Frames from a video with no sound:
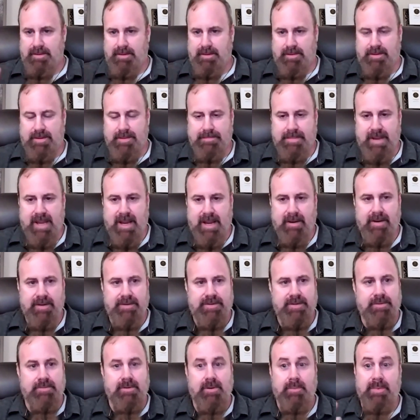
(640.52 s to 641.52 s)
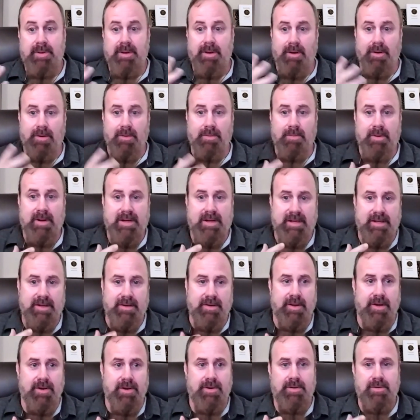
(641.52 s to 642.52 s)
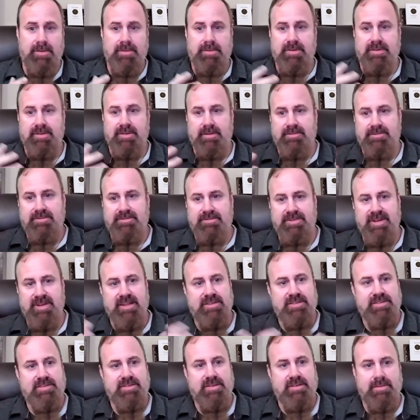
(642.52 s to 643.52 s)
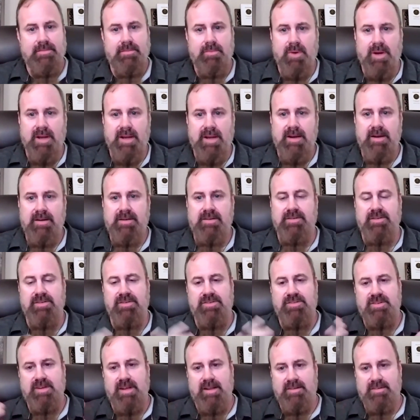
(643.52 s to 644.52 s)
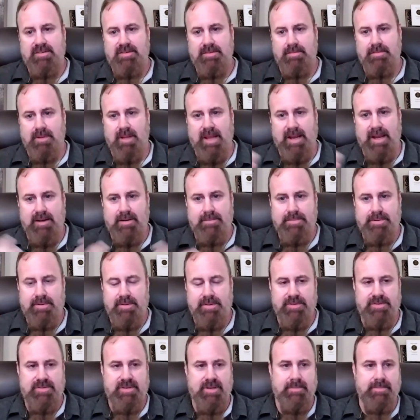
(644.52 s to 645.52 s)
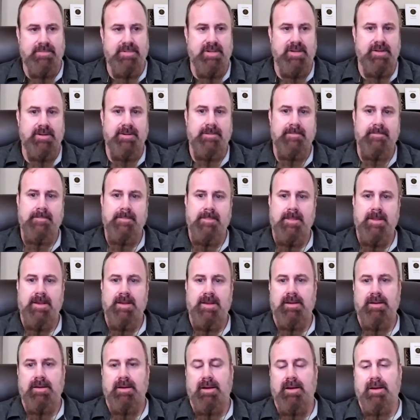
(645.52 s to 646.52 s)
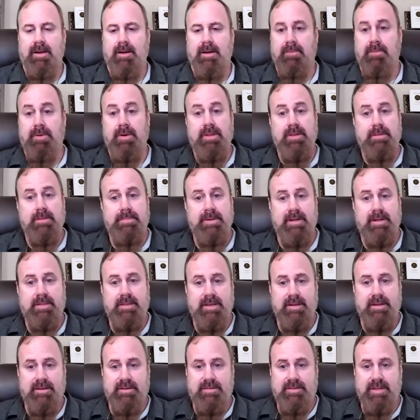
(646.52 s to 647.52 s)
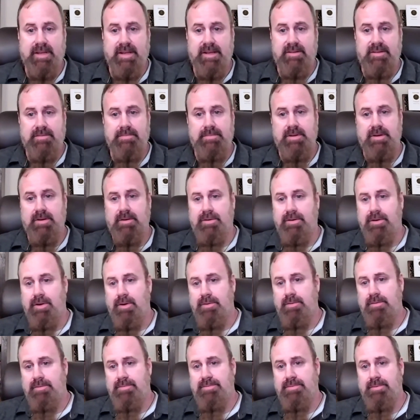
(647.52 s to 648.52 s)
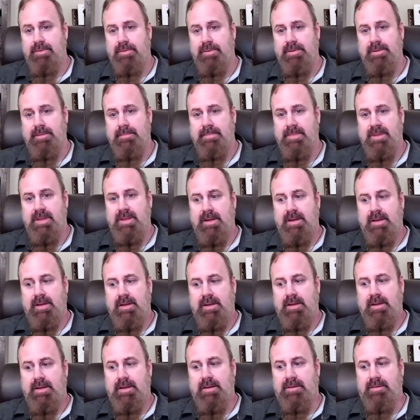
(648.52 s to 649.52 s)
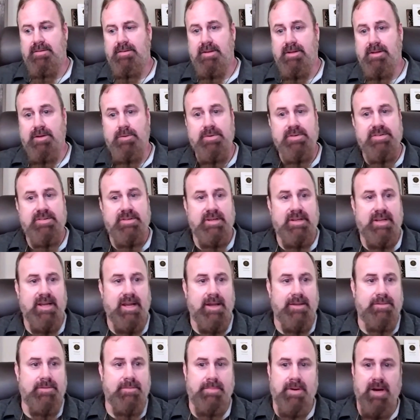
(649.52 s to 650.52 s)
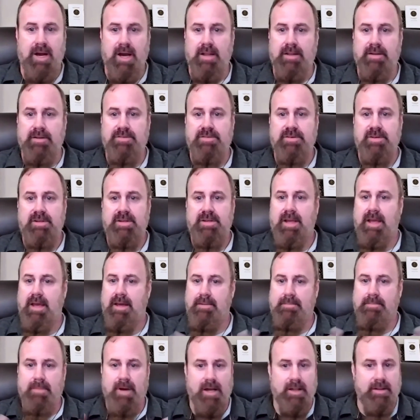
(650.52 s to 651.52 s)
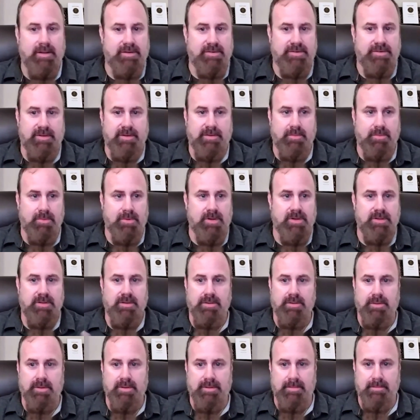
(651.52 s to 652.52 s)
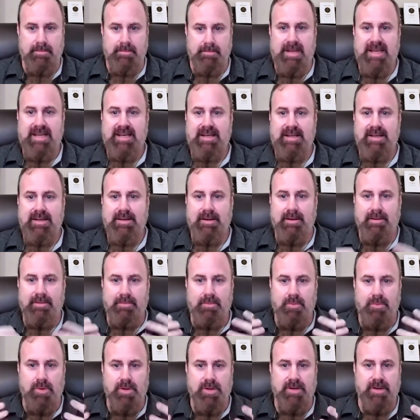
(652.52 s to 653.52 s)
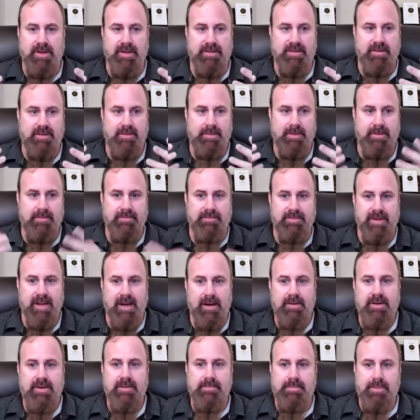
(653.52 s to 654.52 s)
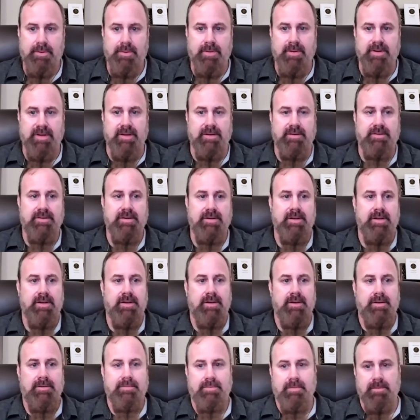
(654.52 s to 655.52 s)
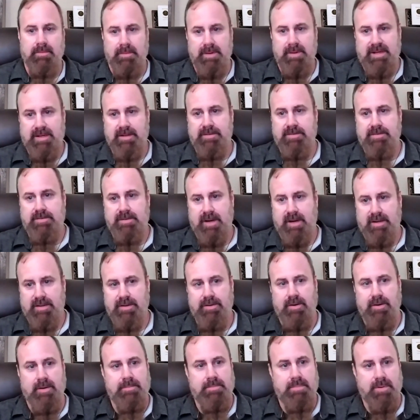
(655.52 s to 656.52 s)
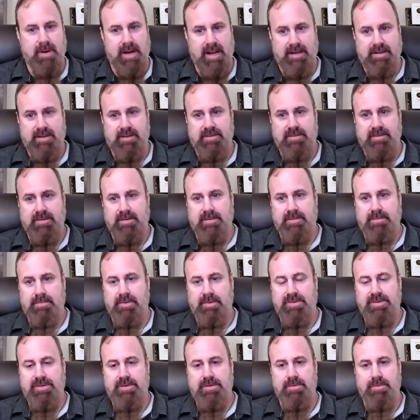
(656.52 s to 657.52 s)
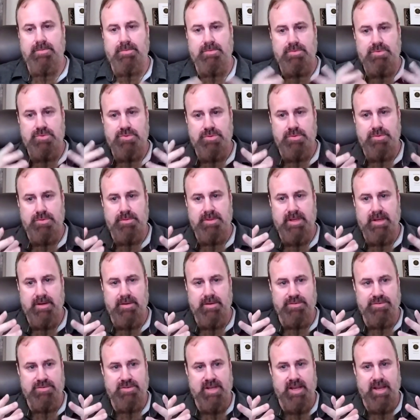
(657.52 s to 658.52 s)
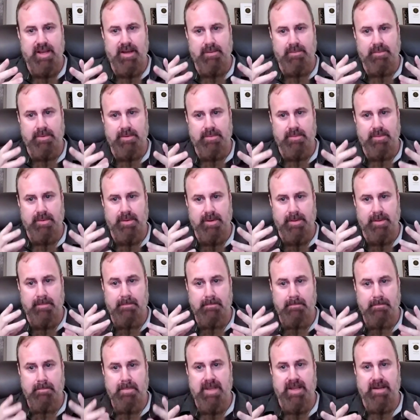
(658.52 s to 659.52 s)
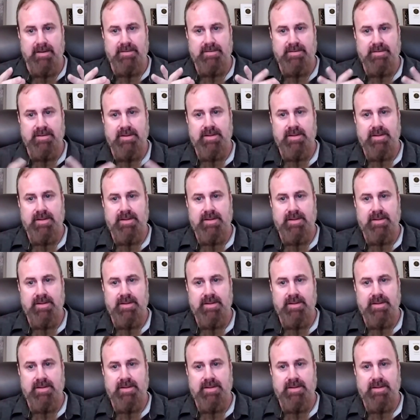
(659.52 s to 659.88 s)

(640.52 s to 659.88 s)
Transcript: compare it to what we already know. Does it fit somewhere? Does it shed some light upon something? One of the big things Theodism are known for is linguistic anthropology, etymology, word lore. The meaning of words has been very important for reconstructing our practices. Once you truly understand what a word meant